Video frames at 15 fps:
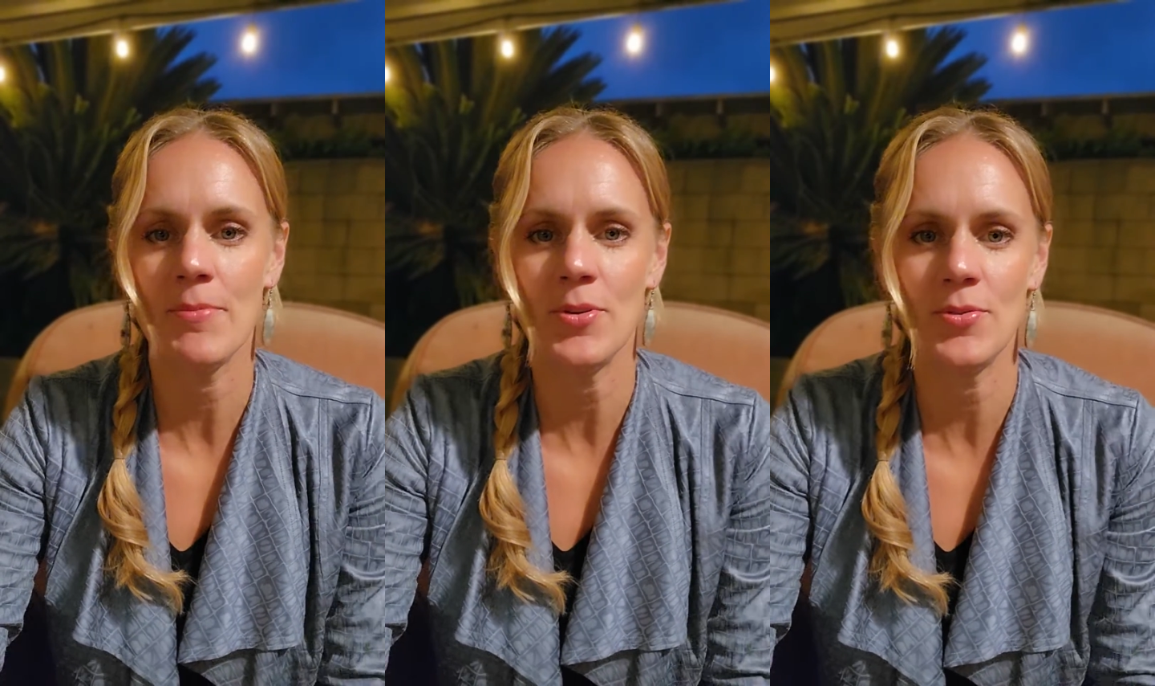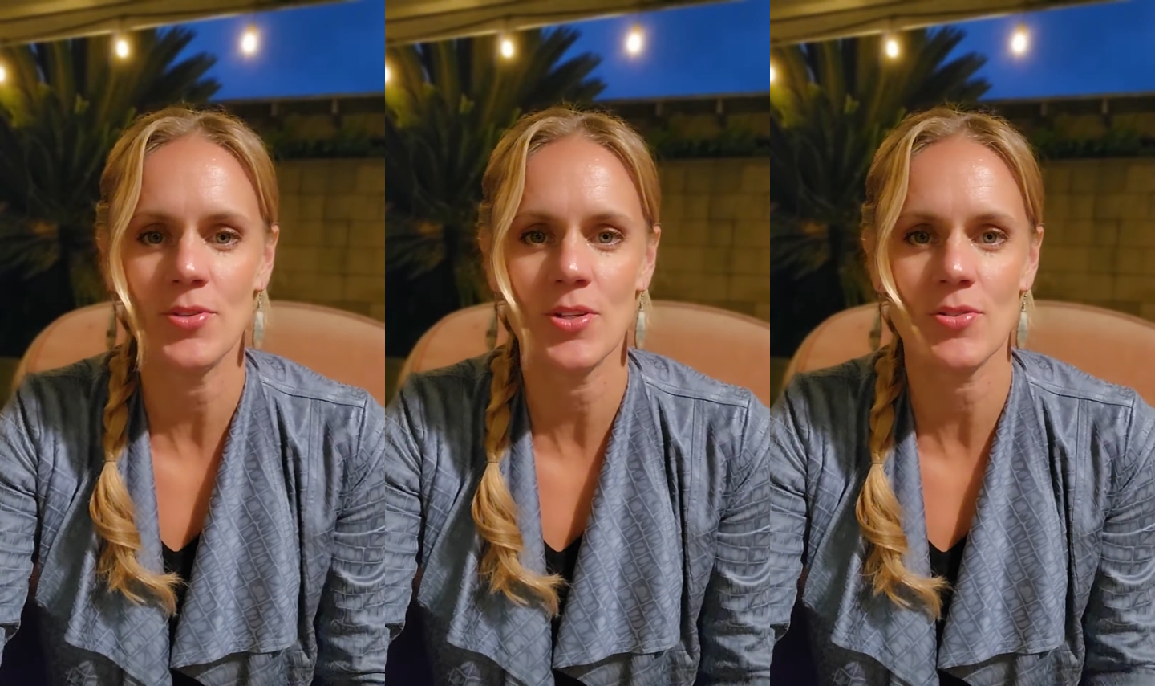
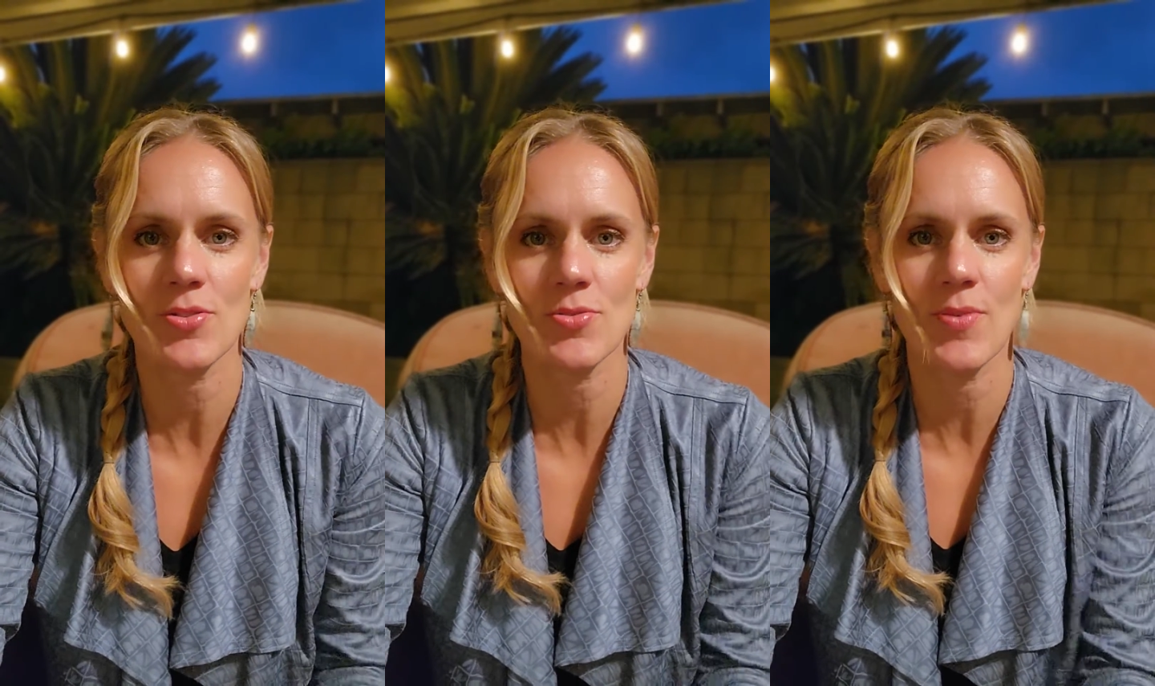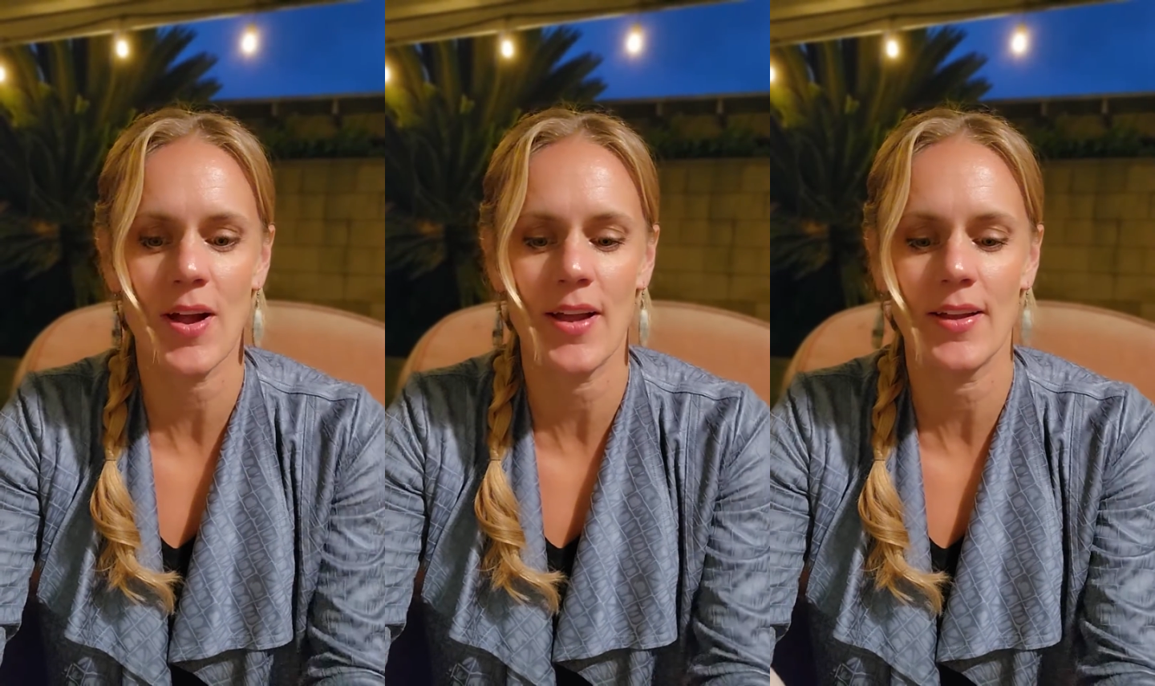
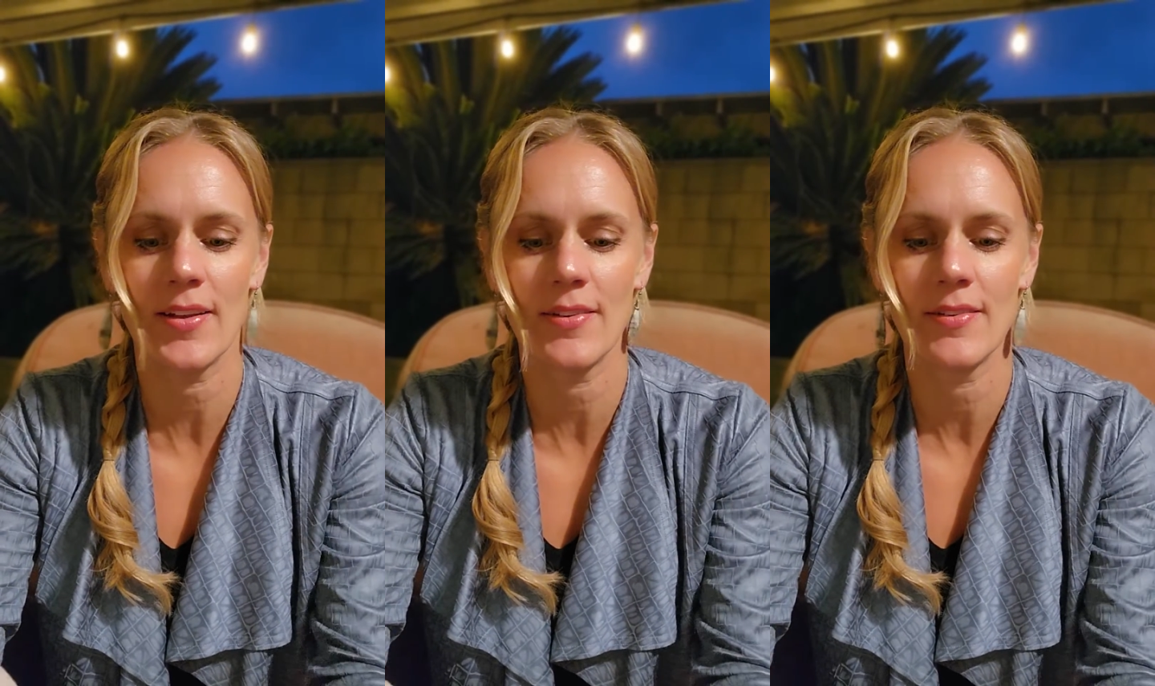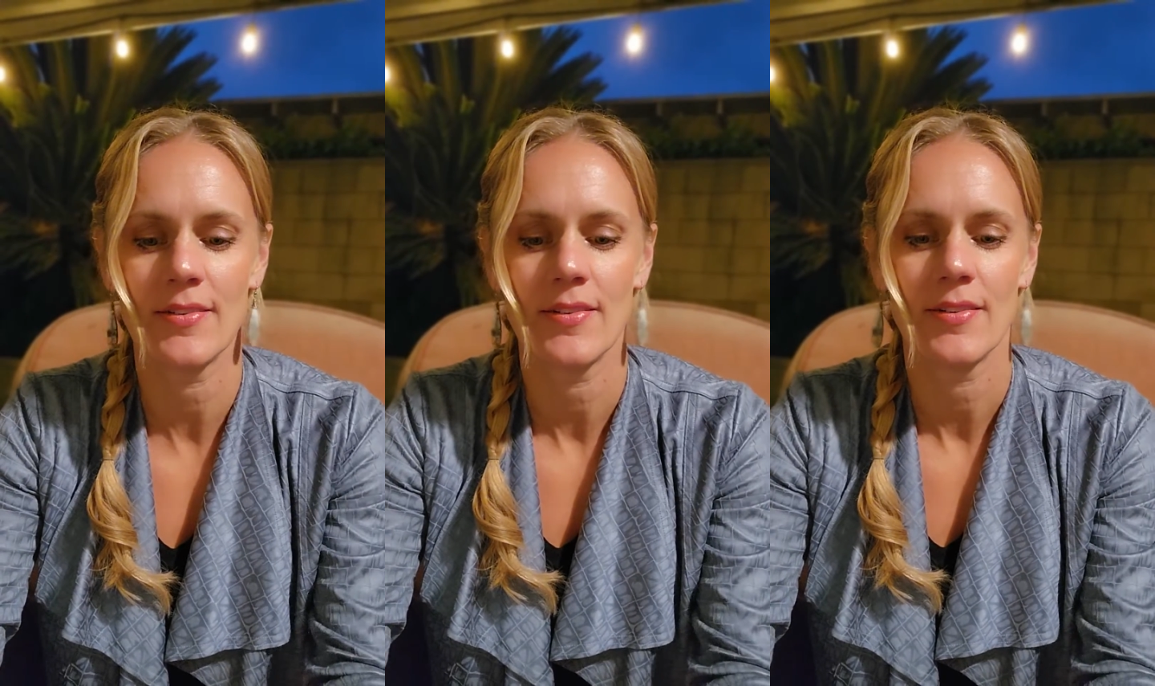Munoz Ryan.